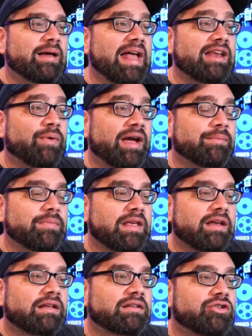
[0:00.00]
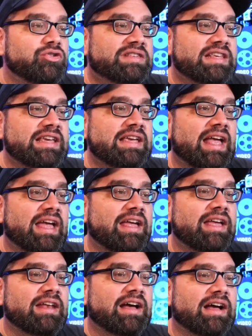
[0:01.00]
Anyway, Lucy
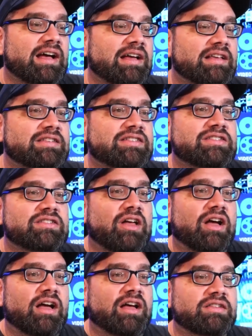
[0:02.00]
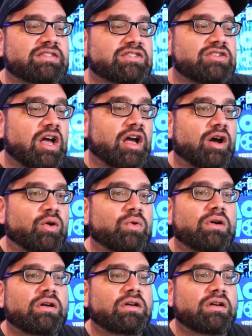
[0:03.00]
and
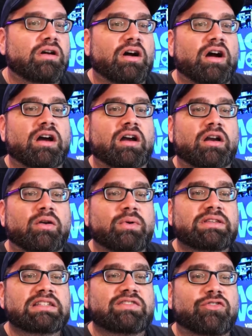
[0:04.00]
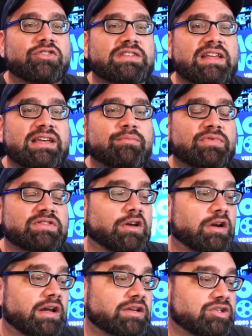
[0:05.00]
Snow are, what's his first name?
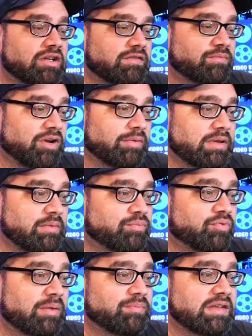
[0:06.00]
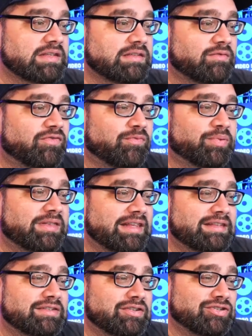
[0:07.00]
Sorry, I should have probably prepped this, and but
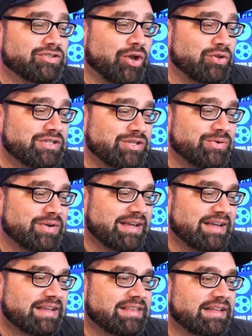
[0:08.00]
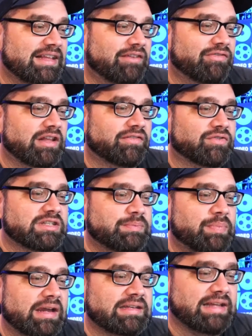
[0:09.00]
this just shows you the level of
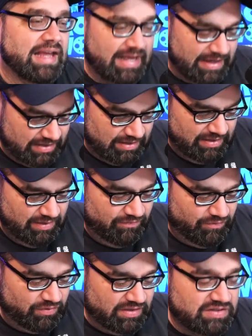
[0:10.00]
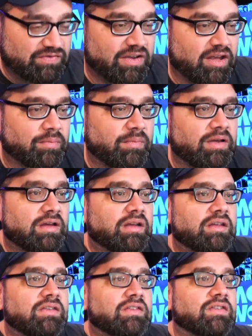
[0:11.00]
respect I had for this film.
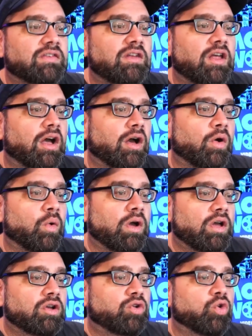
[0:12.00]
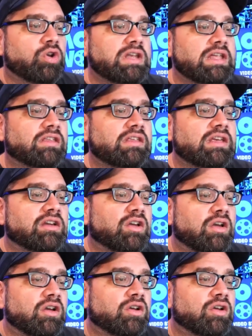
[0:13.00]
Snow. Coriolanus.